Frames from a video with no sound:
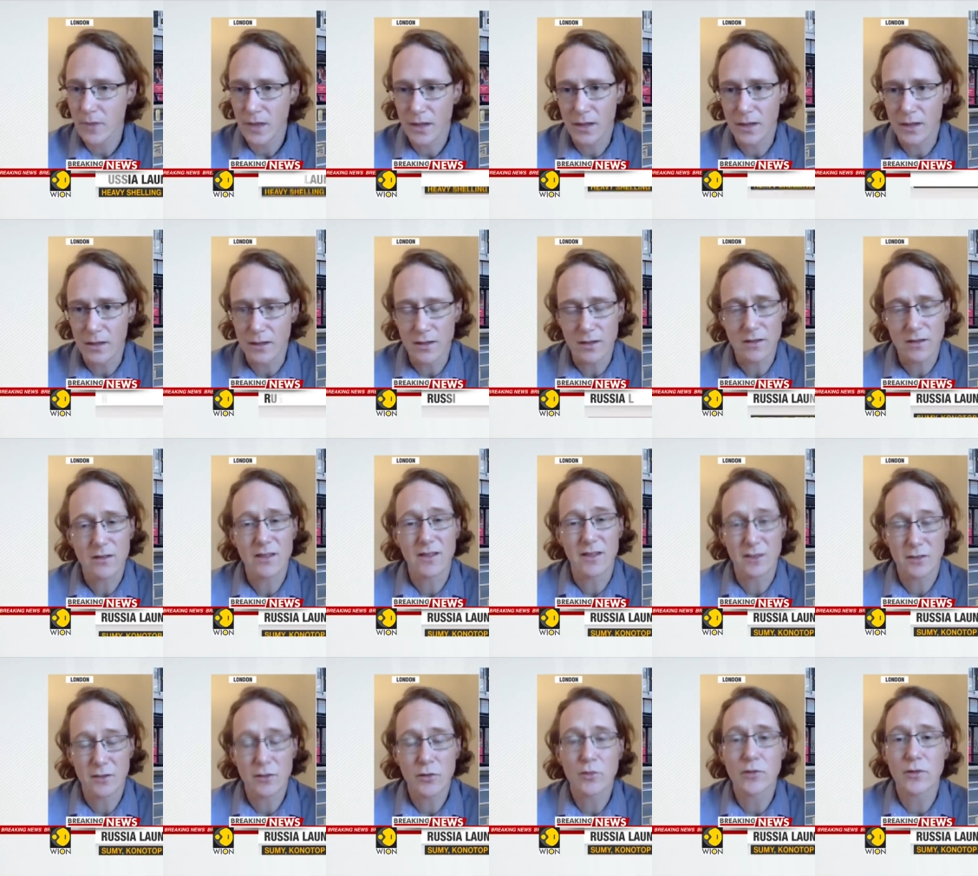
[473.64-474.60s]
uh, this
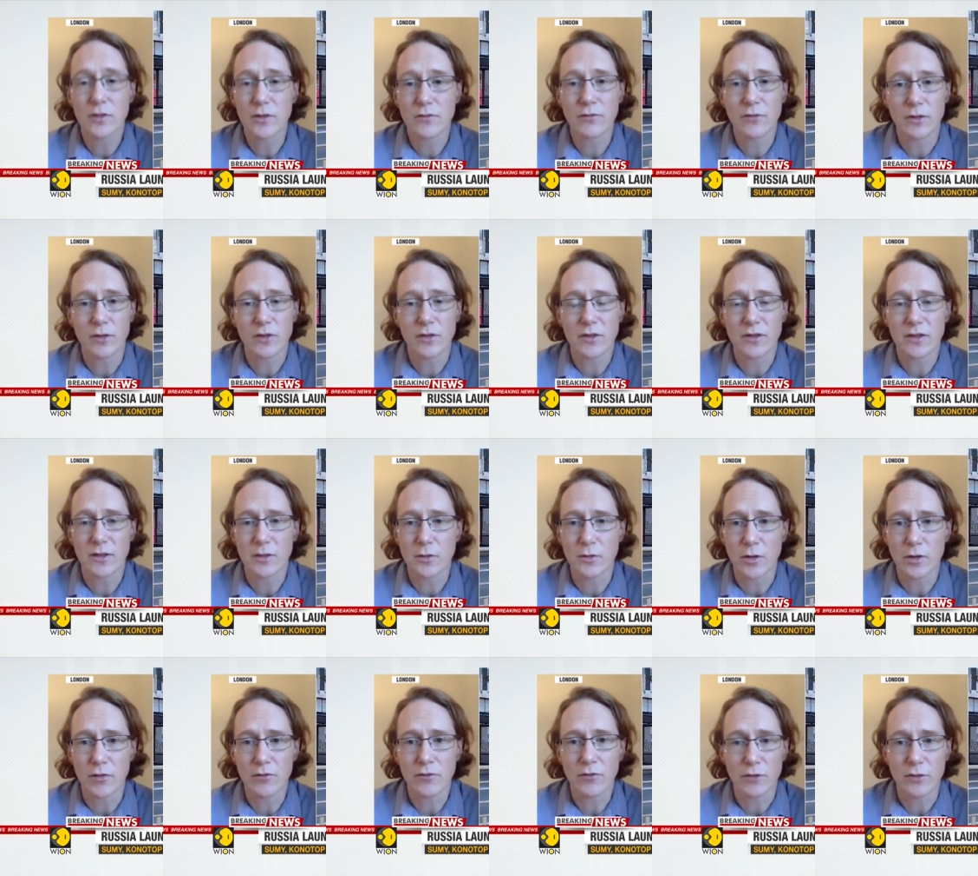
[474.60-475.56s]
this could unfortunately go
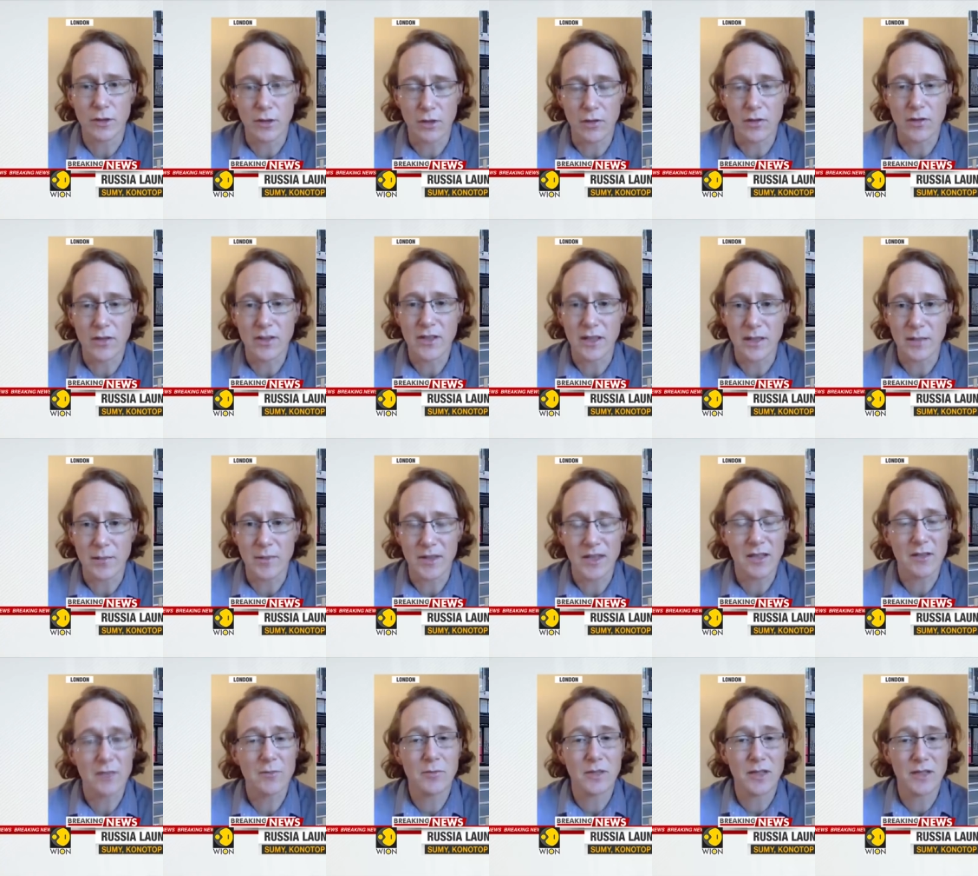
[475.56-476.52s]
on for a long time, and
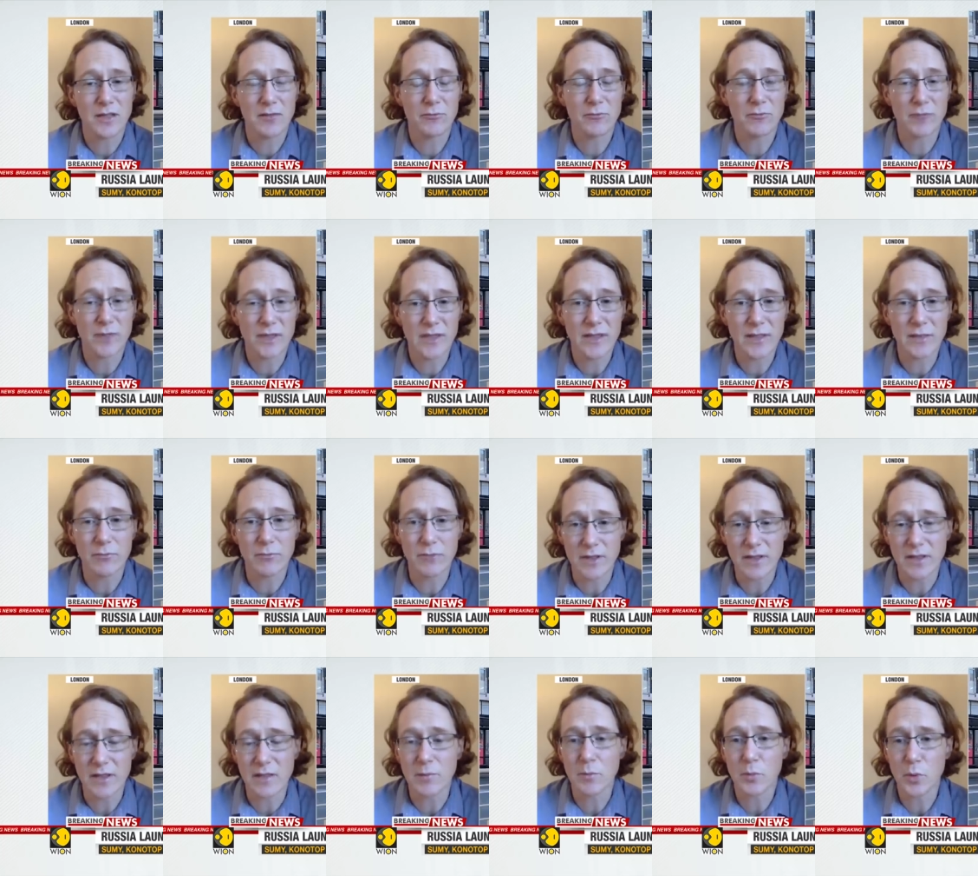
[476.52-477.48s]
that's why it's really
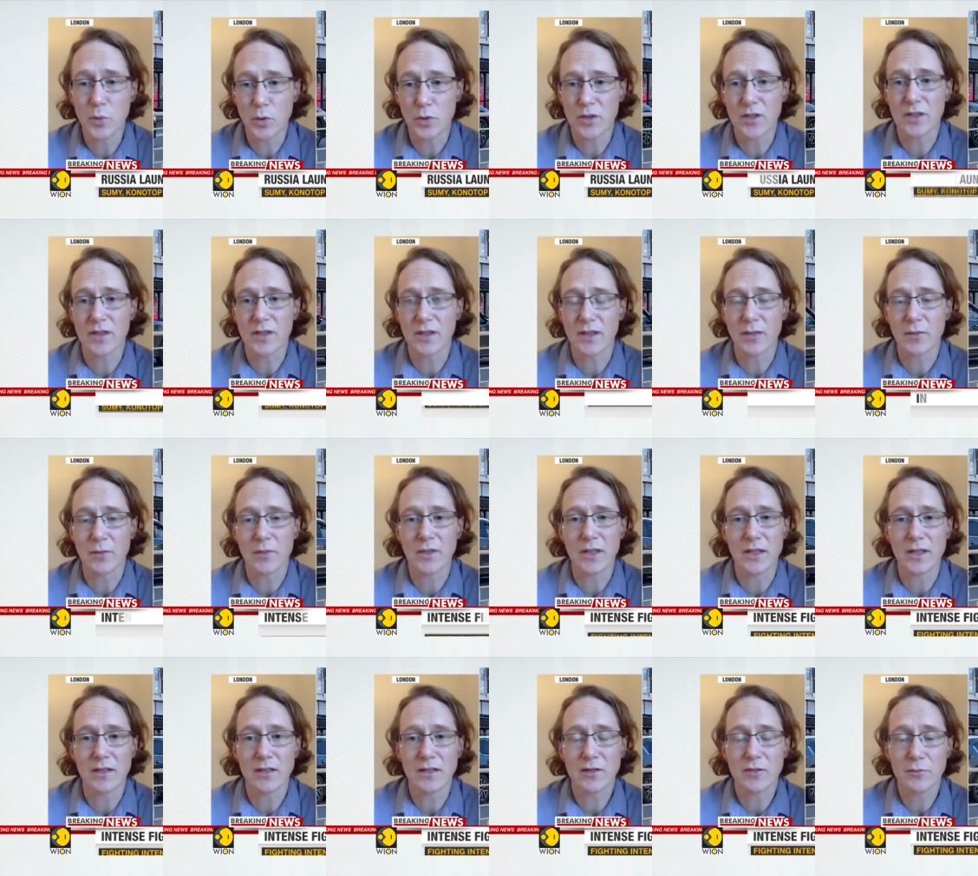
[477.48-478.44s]
really important that we
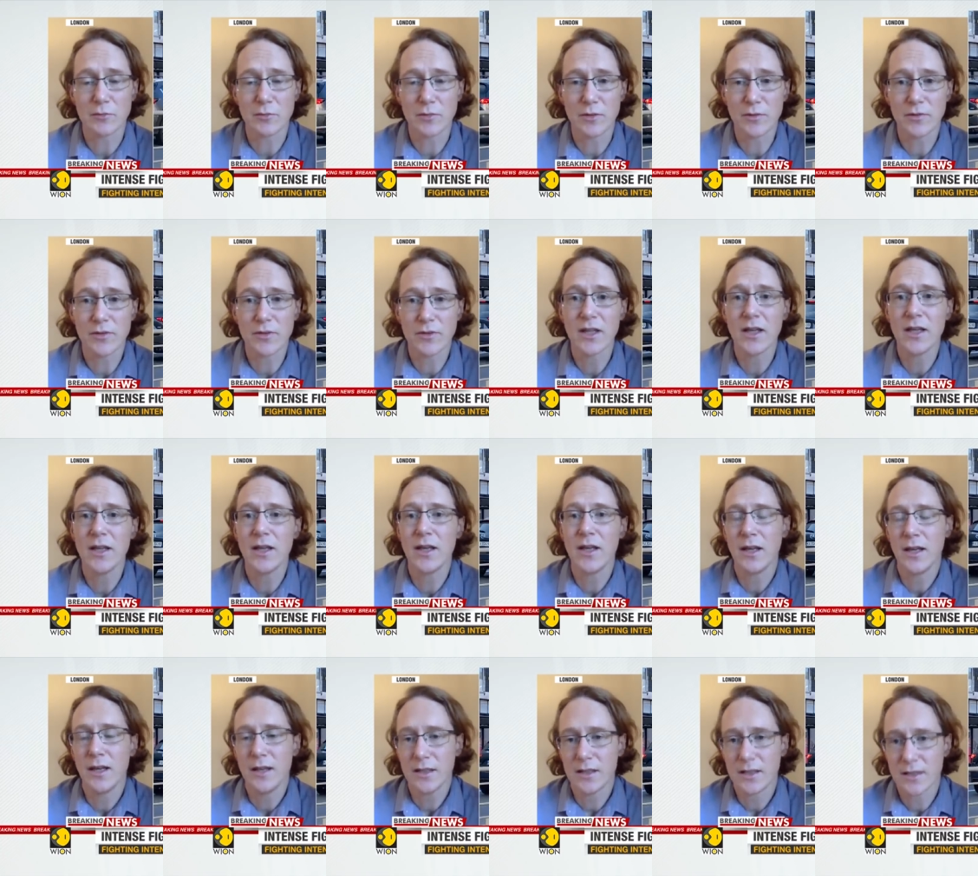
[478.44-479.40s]
get swift,
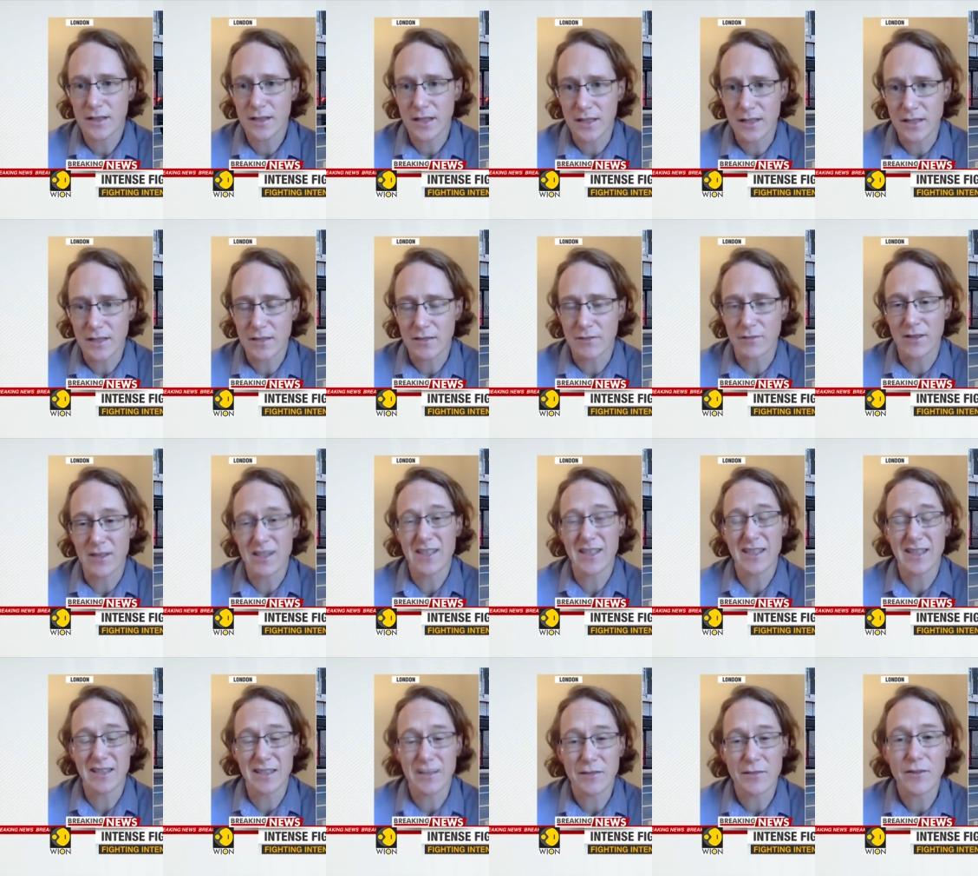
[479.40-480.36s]
decisive, and
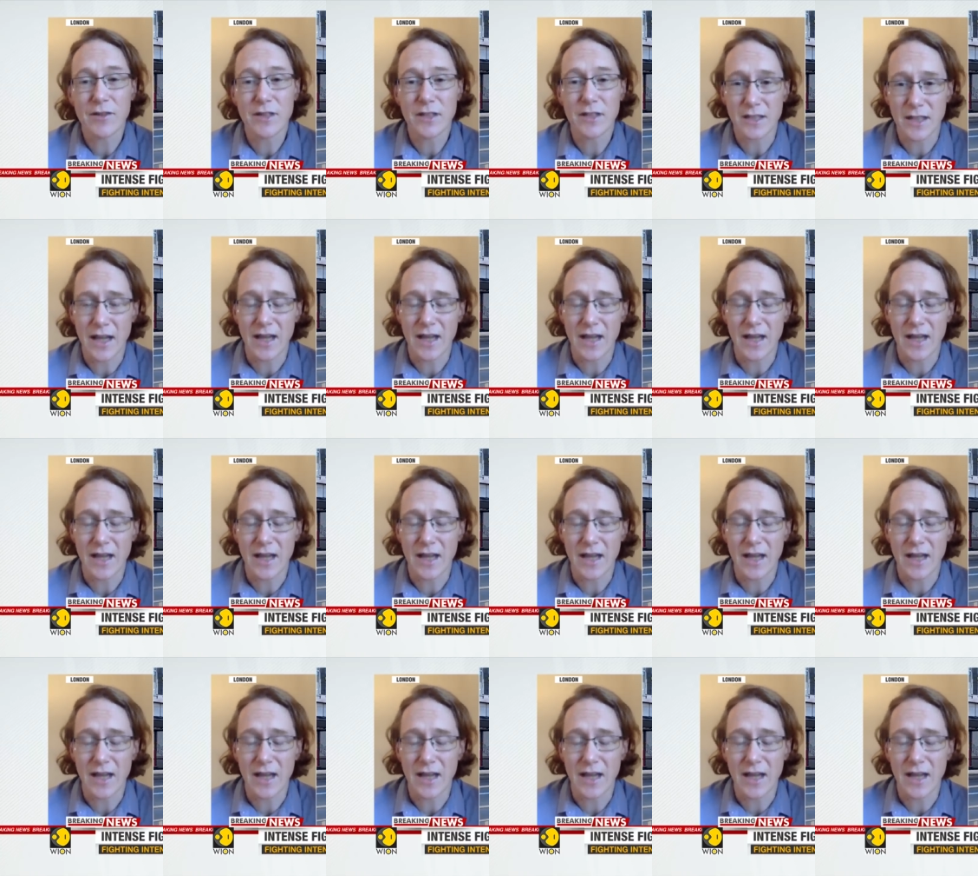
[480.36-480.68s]
significant